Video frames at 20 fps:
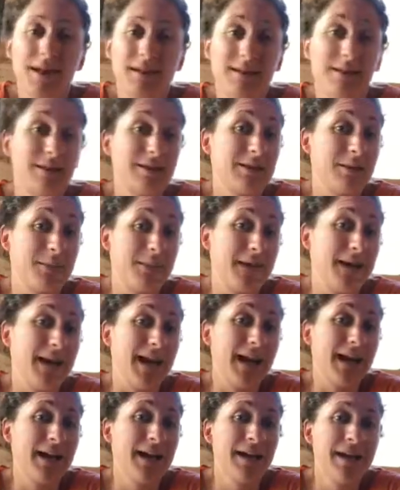
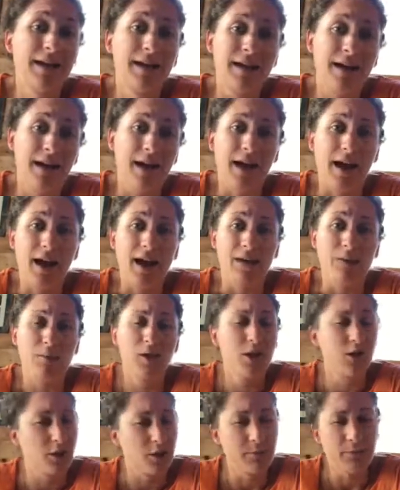anticipating.
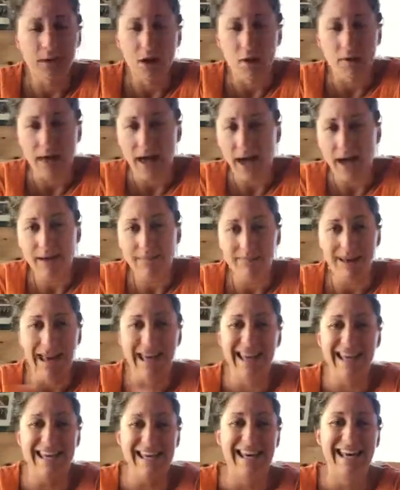We could blow that.
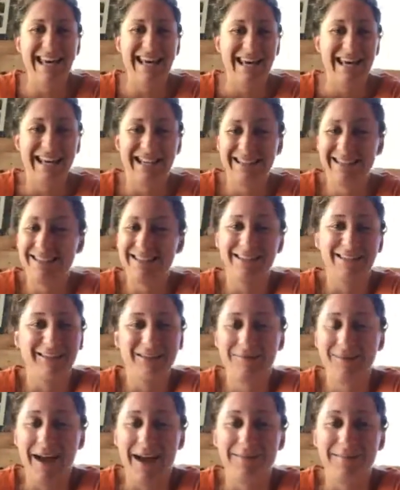It still
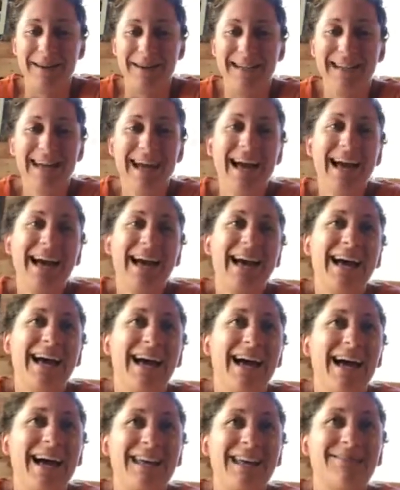could happen,
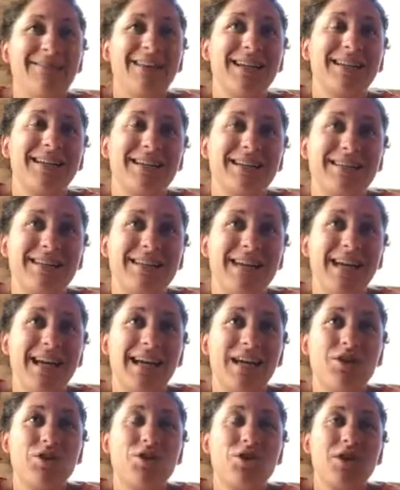even at this
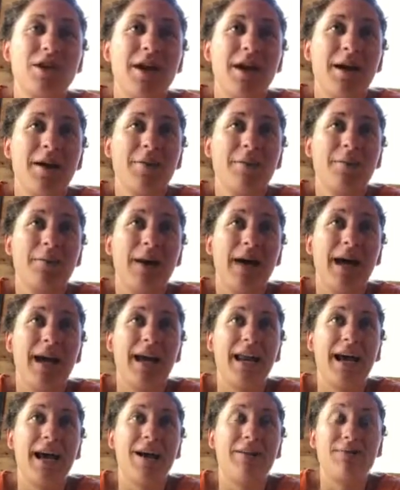stage.
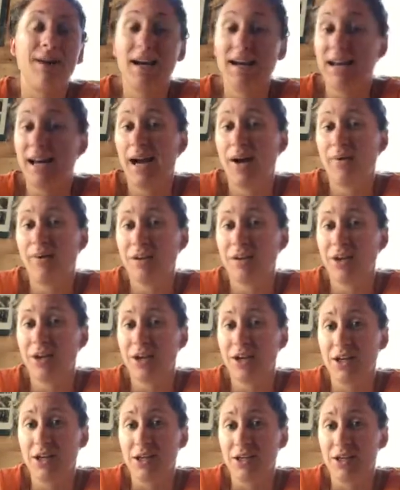But right now we're
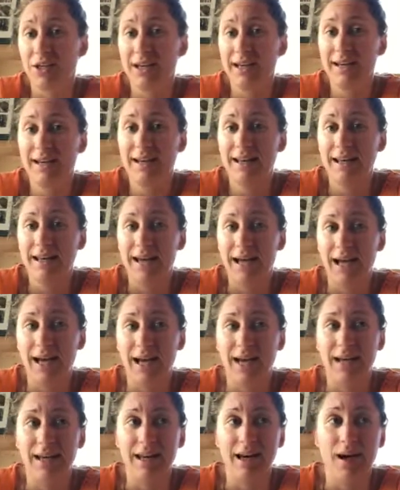looking good,
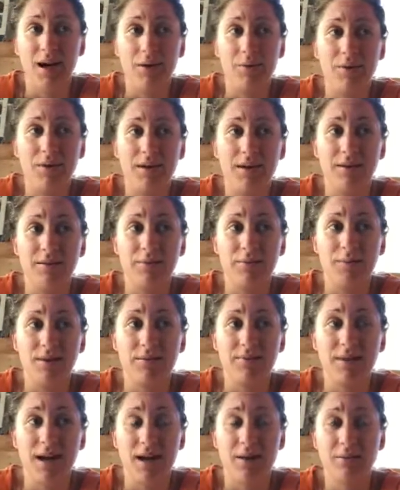and
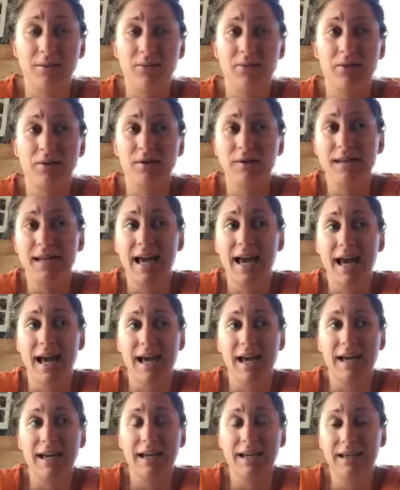we've got a full
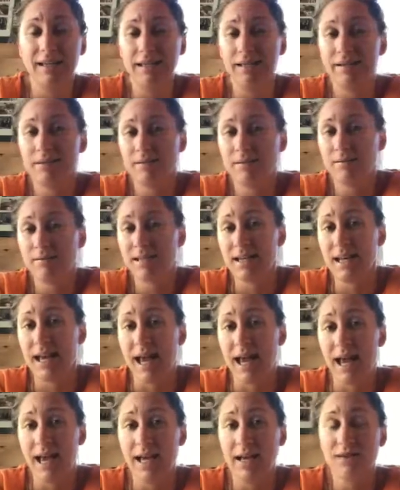day in
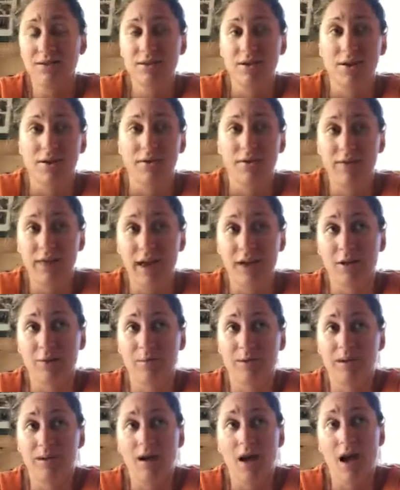today, so that'll
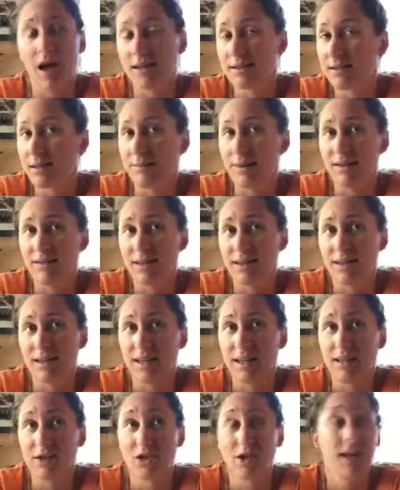be awesome. I think
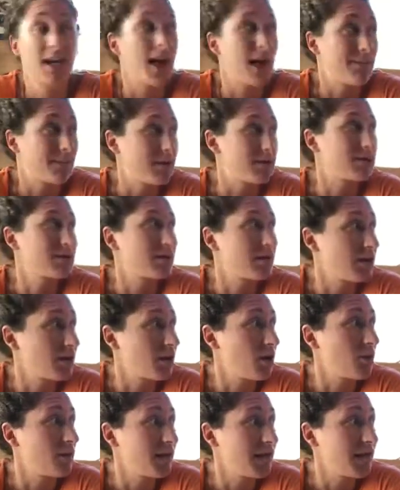the kitchen cabinets are going
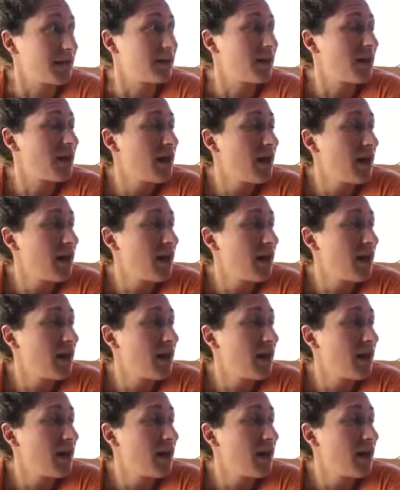to go in,